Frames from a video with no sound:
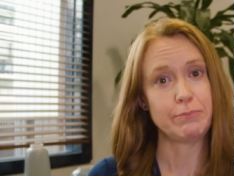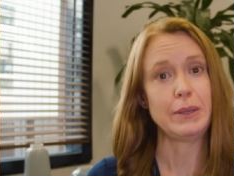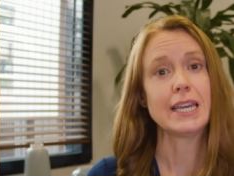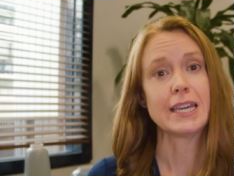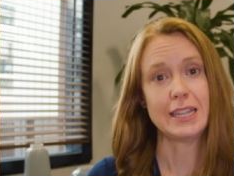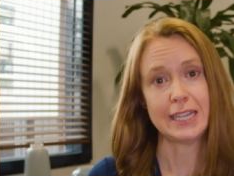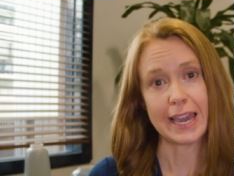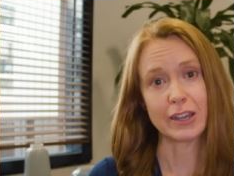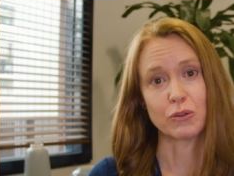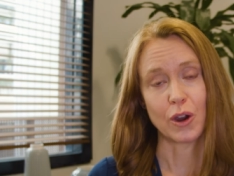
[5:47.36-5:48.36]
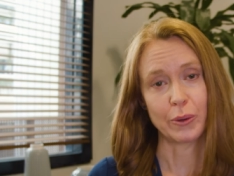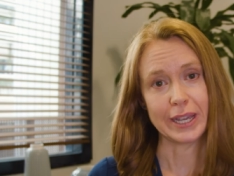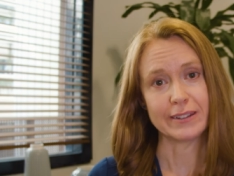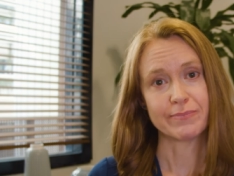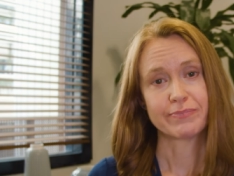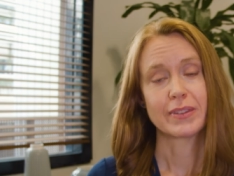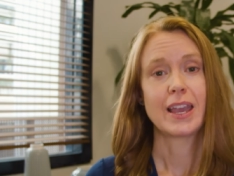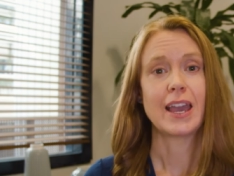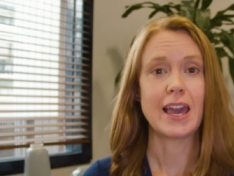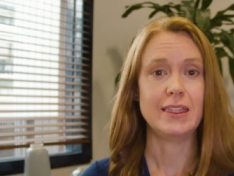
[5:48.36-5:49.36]
pick the egg growing
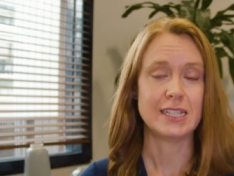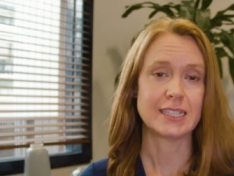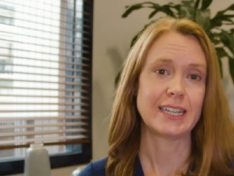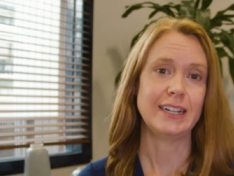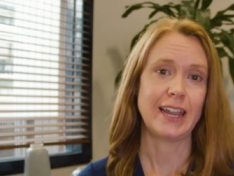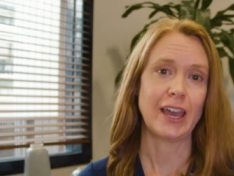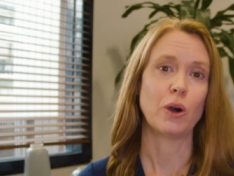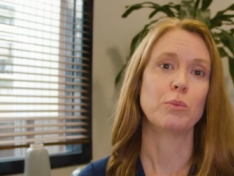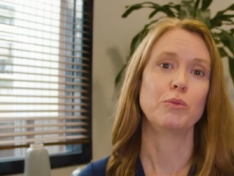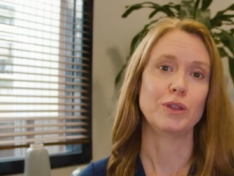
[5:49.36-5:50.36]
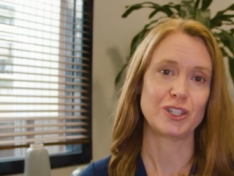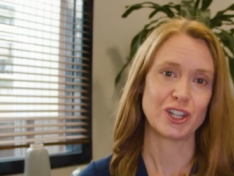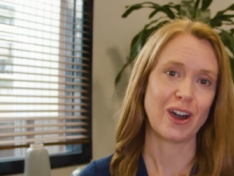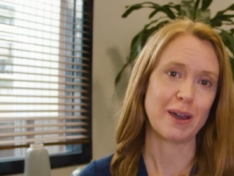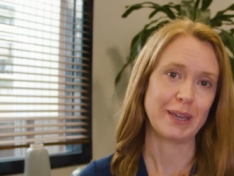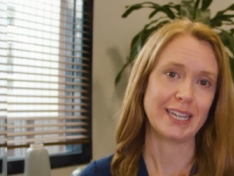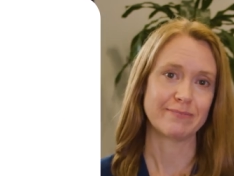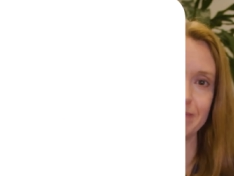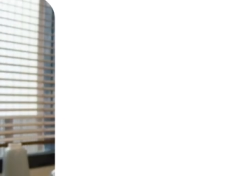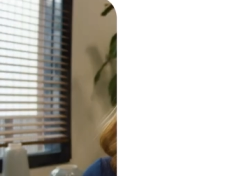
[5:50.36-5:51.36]
and this can help with timing.
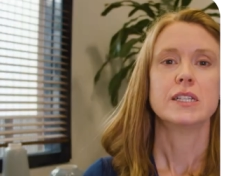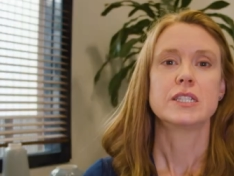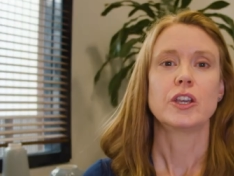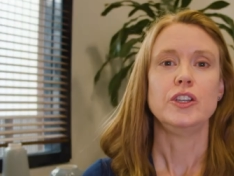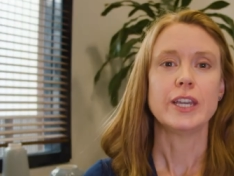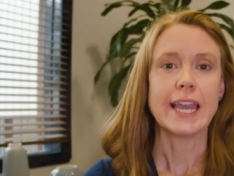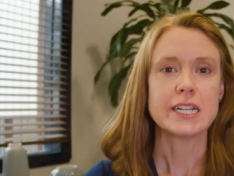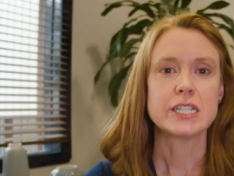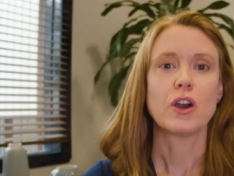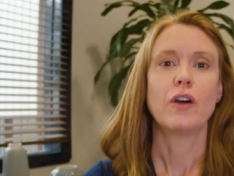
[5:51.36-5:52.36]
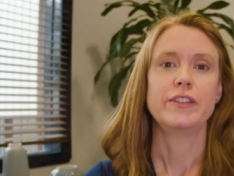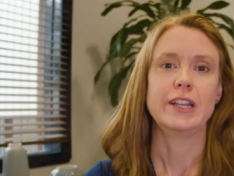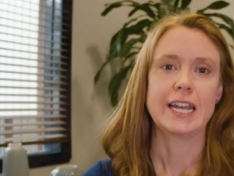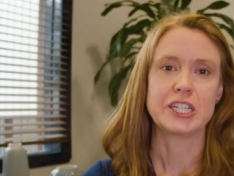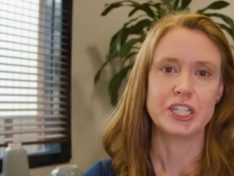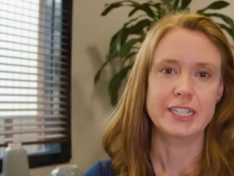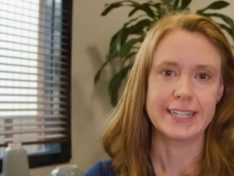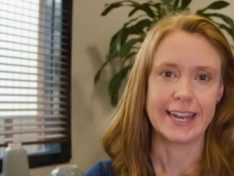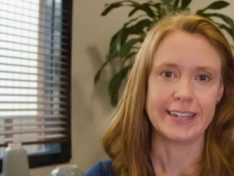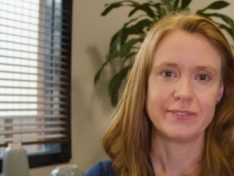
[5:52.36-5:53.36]
So you get to ovulation
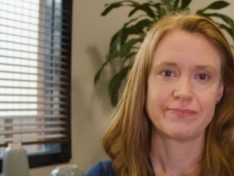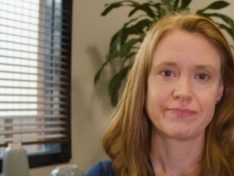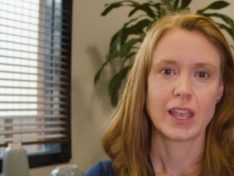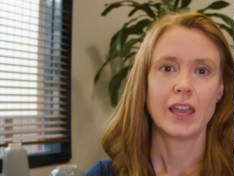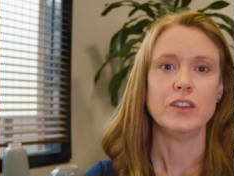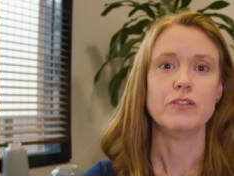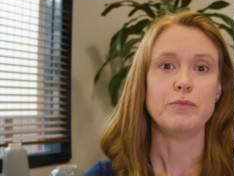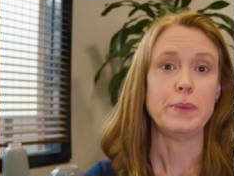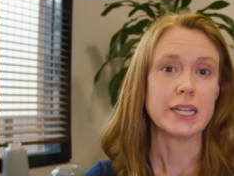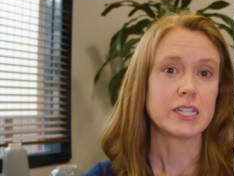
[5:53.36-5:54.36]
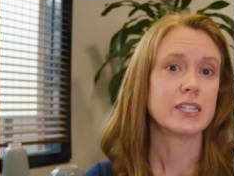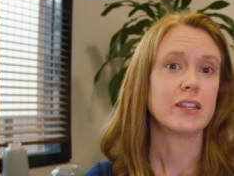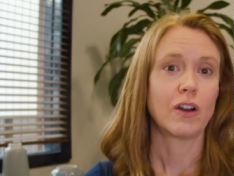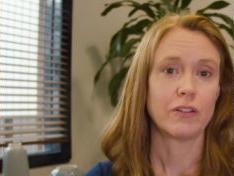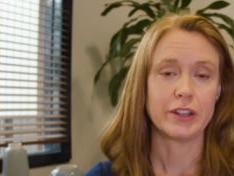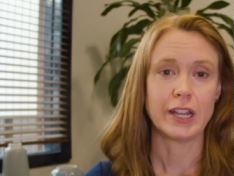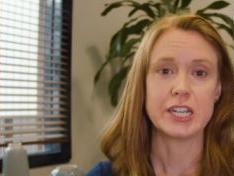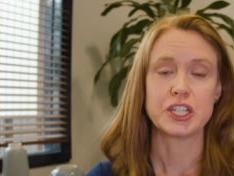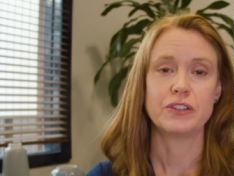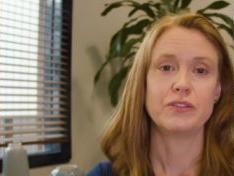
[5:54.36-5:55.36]
day. You've picked
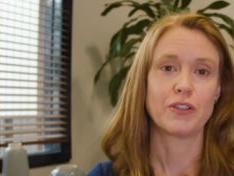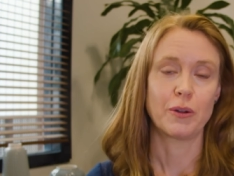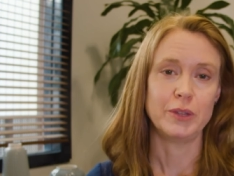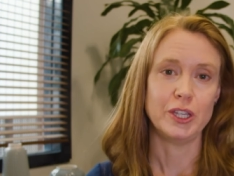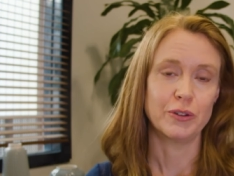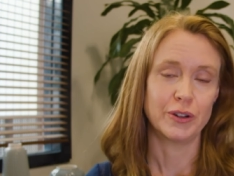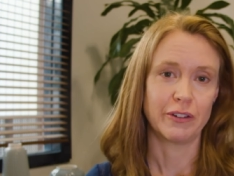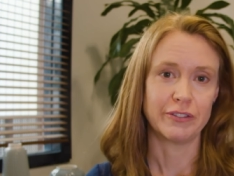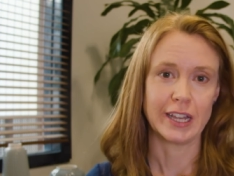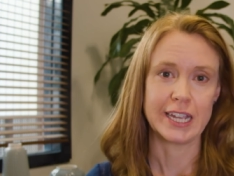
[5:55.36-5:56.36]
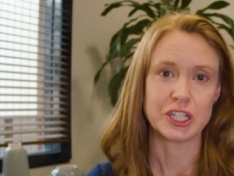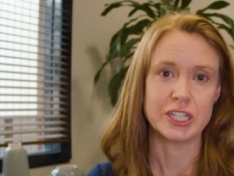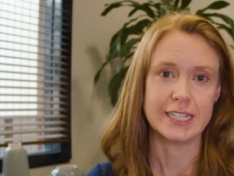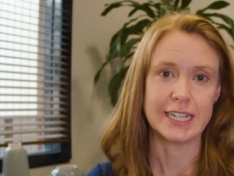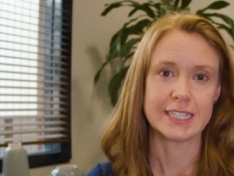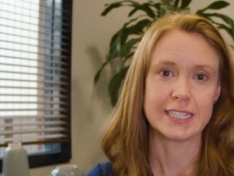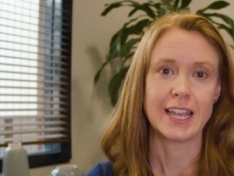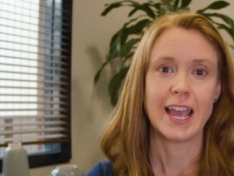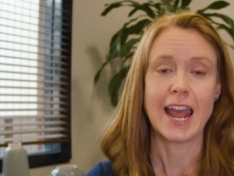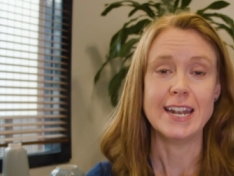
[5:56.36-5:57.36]
ovulation from the urine ovulation test,
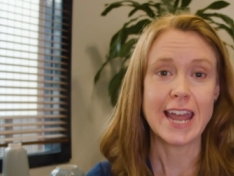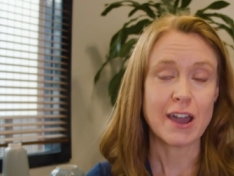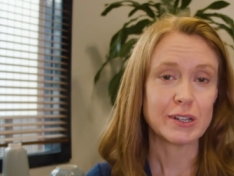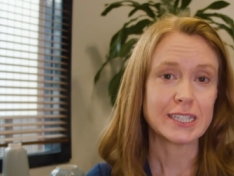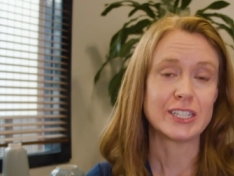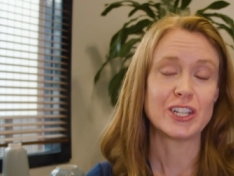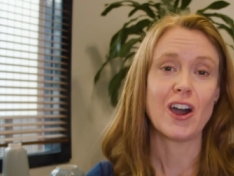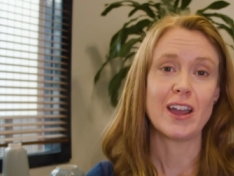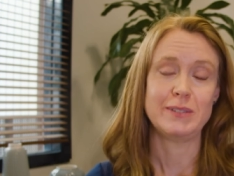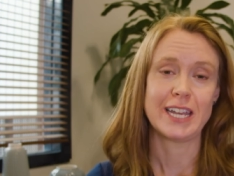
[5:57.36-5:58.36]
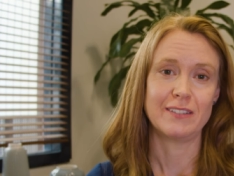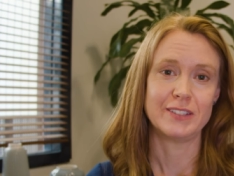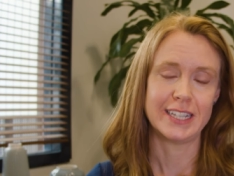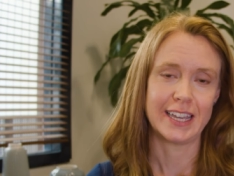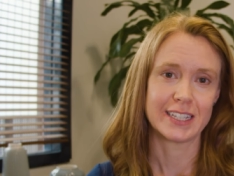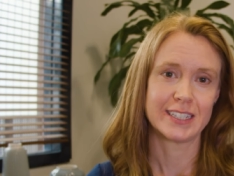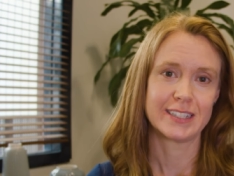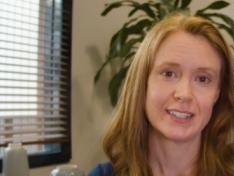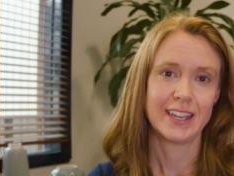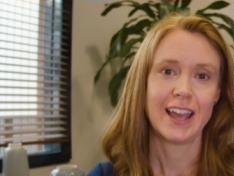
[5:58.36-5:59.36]
and now it's time to have sex.